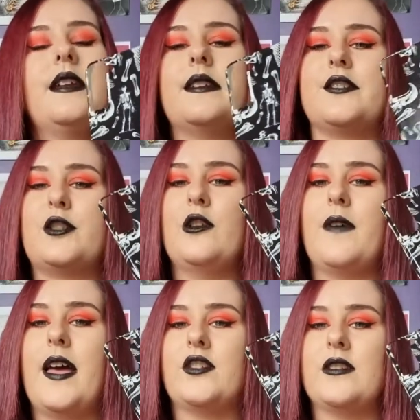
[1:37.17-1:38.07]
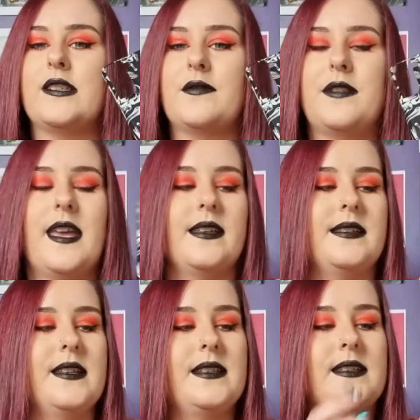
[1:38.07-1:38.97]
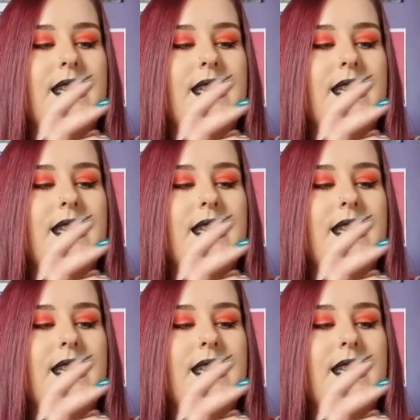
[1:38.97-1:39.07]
There's two versions of this. It's